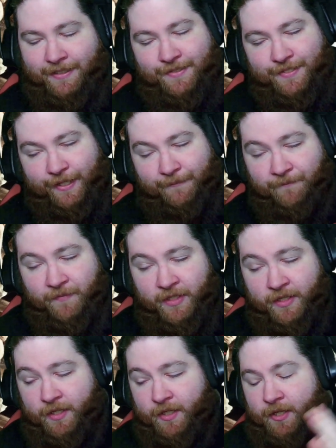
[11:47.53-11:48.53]
So,
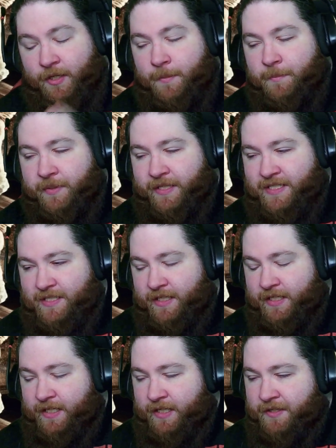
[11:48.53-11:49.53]
but
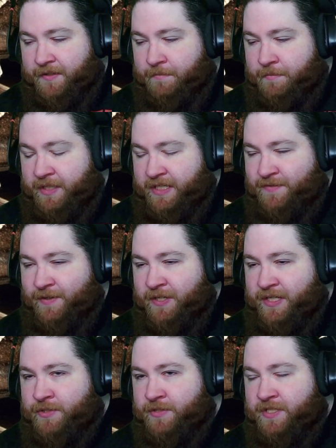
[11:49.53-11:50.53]
it's very
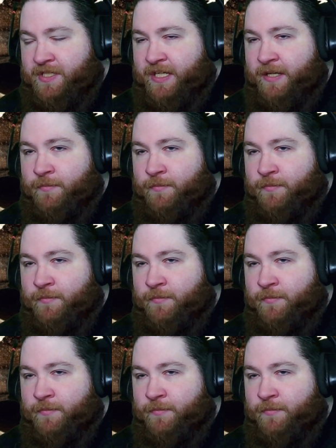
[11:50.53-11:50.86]
interesting.